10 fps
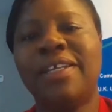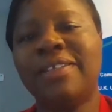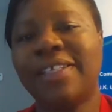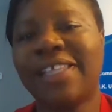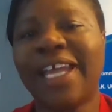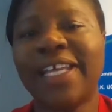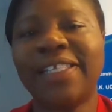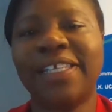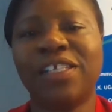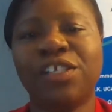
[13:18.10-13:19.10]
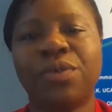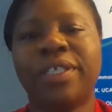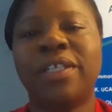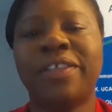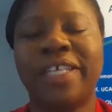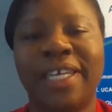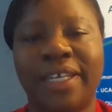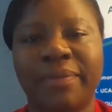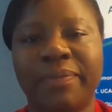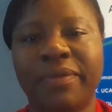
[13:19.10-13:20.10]
The second C is critical
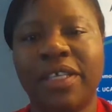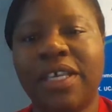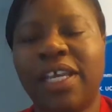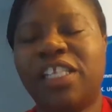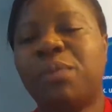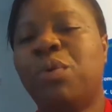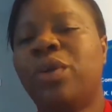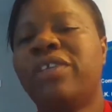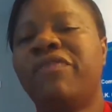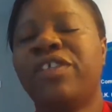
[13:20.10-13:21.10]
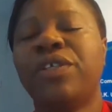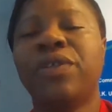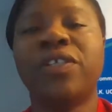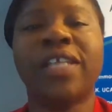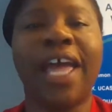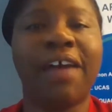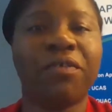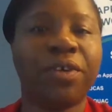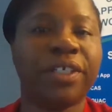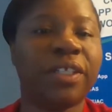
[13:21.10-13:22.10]
thinking. It's important for students to have
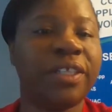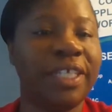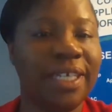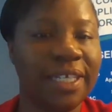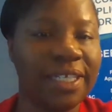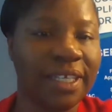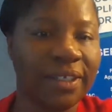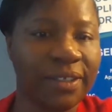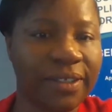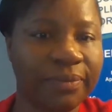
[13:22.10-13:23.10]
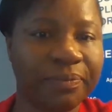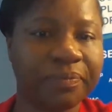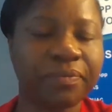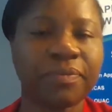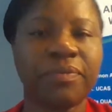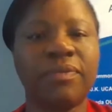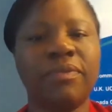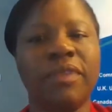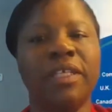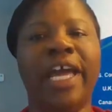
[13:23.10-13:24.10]
critical thinking skills.
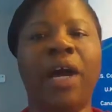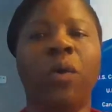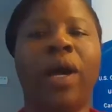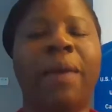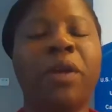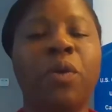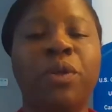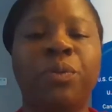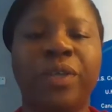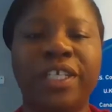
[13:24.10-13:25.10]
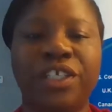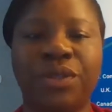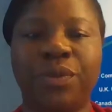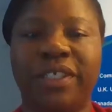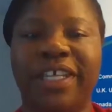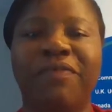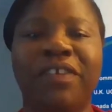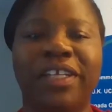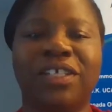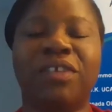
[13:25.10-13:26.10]
Now, I'm going to read you the
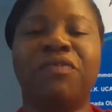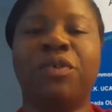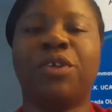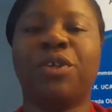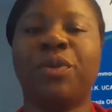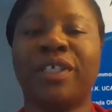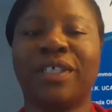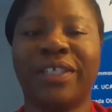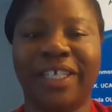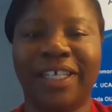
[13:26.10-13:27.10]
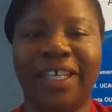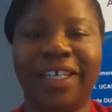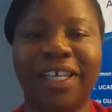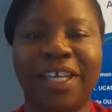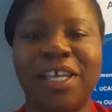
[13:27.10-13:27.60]
definition for critical thinking.